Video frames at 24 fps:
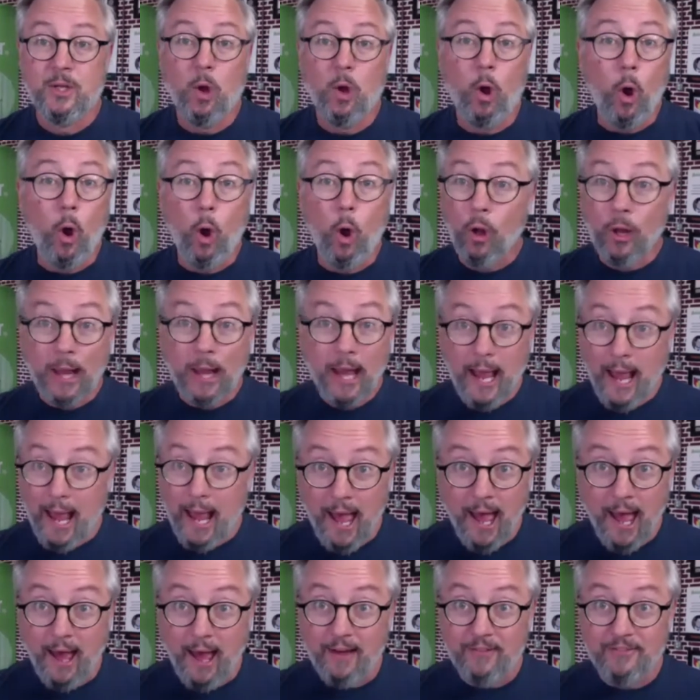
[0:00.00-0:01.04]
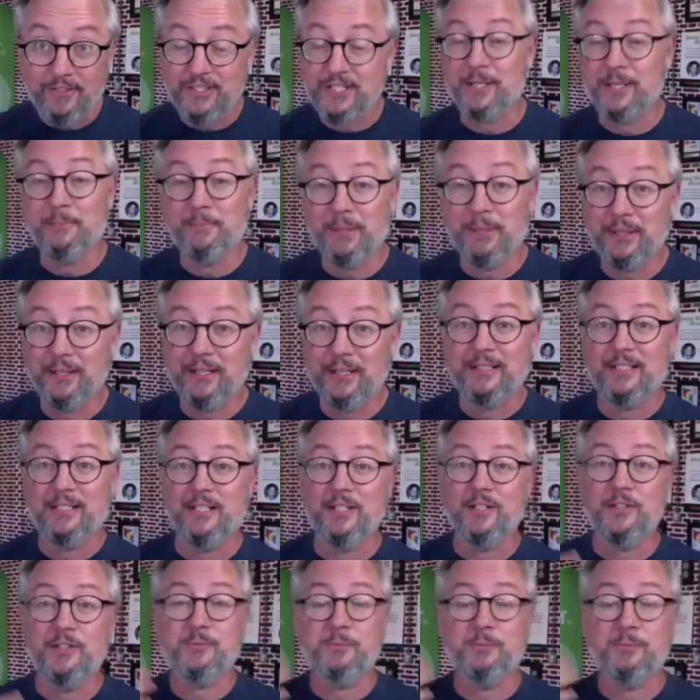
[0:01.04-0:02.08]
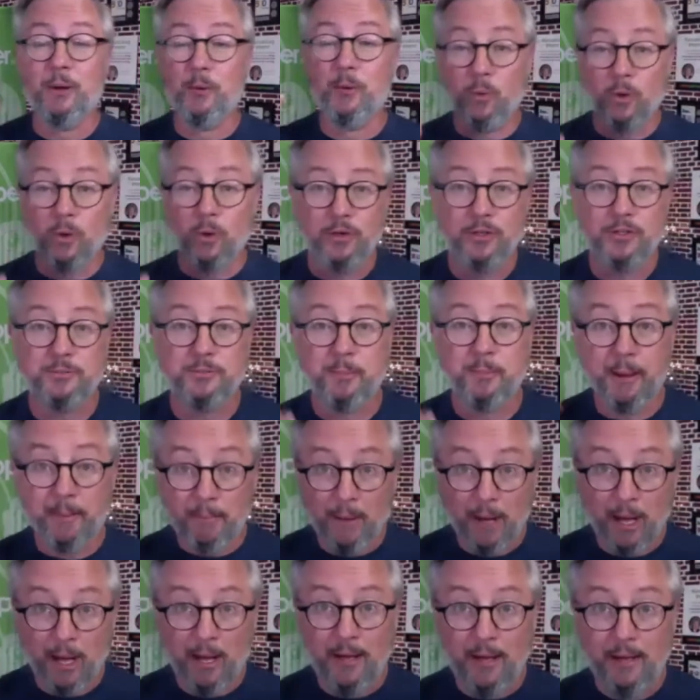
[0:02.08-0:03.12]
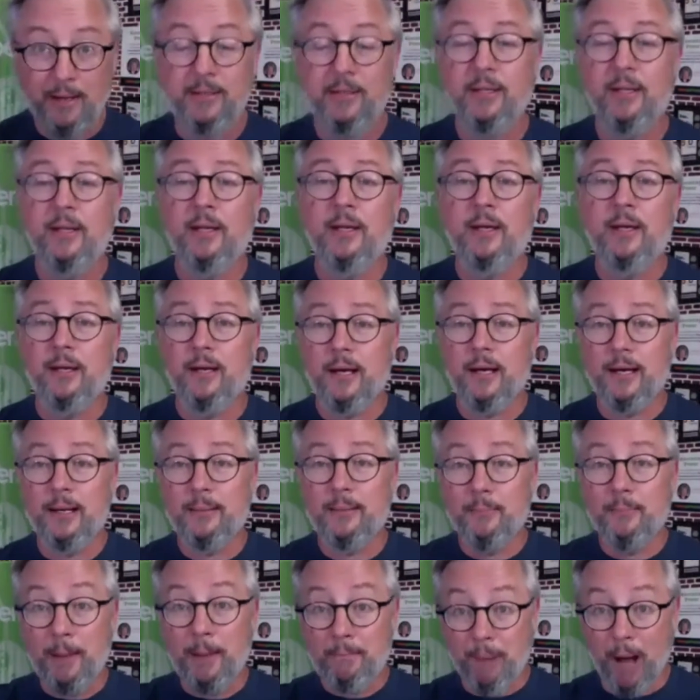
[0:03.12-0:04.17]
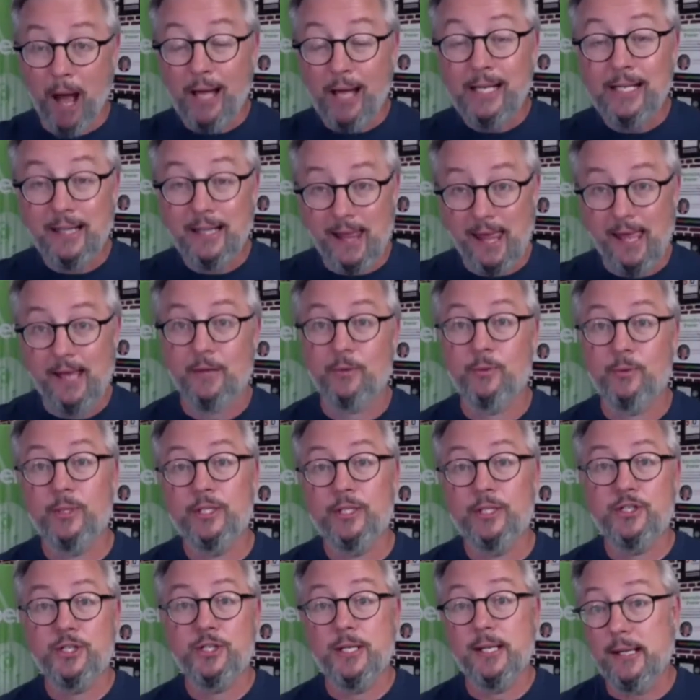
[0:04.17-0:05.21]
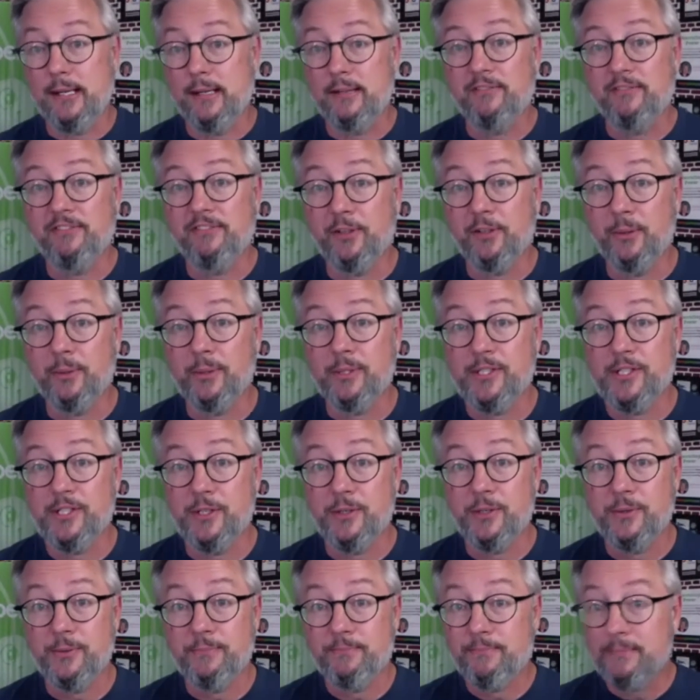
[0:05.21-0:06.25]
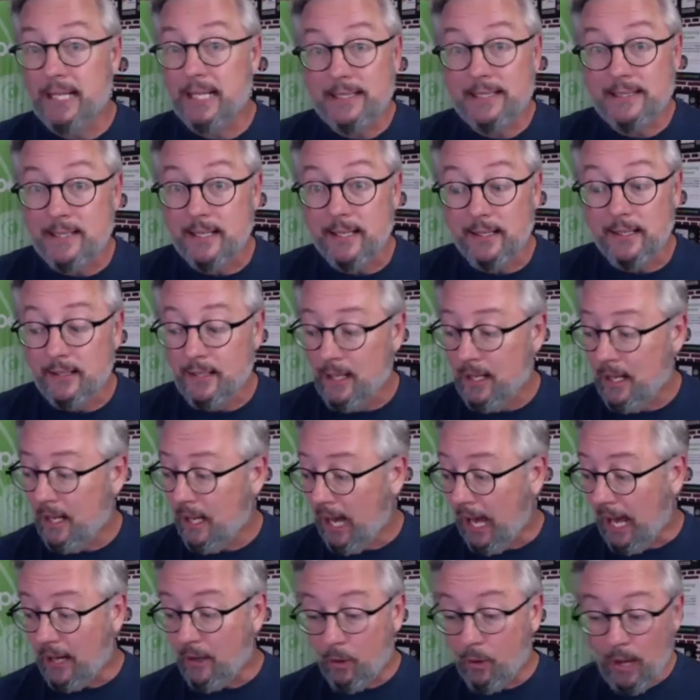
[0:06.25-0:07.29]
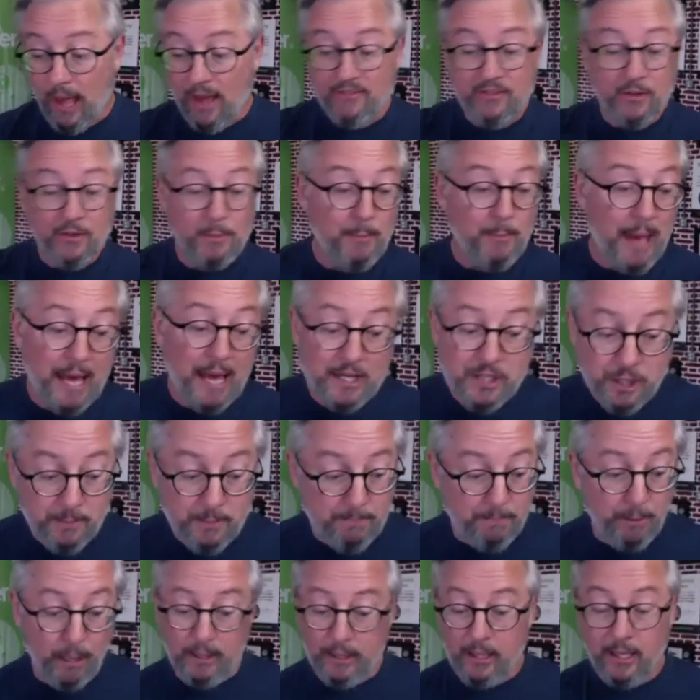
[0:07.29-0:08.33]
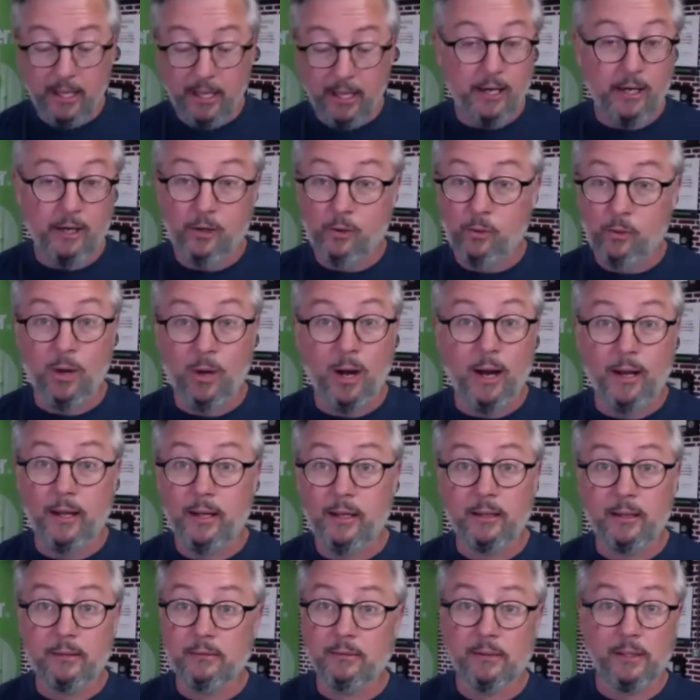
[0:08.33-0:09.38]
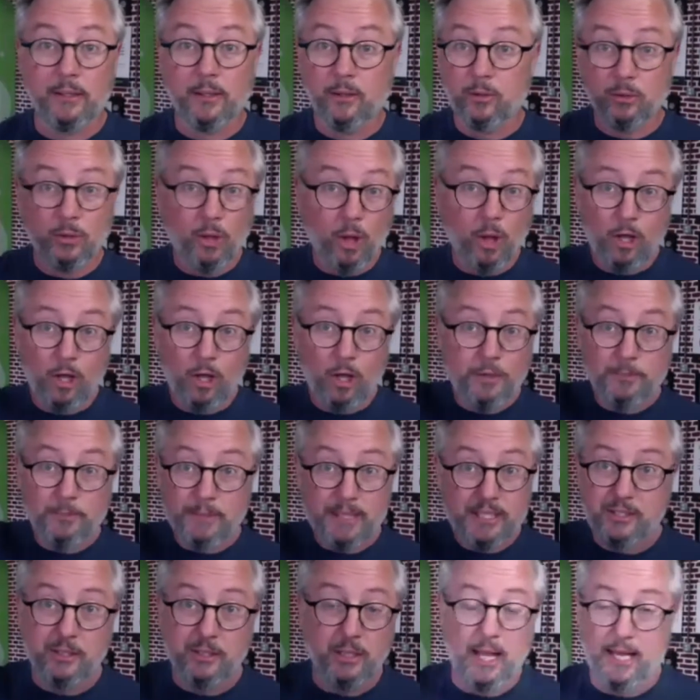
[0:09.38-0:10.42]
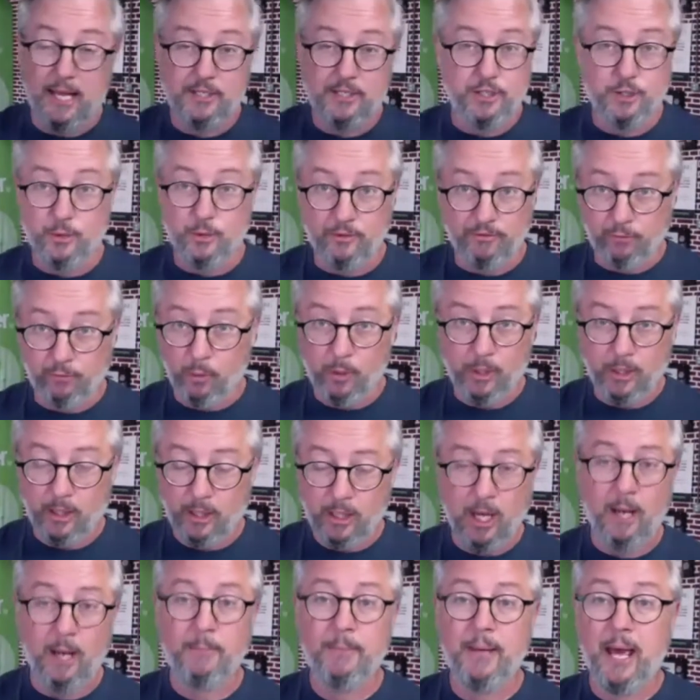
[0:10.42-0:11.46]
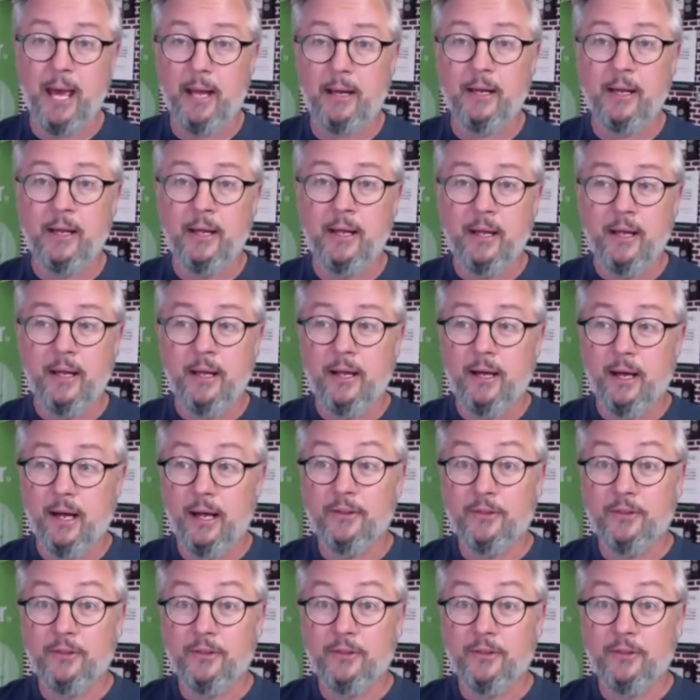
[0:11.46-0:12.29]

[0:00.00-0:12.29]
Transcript: all I have is the ability to use my words, my mind, uh, my body language to influence you. That's it. I don't have a magic button here where I can, you know, launch a missile at you. If we're in combat, uh,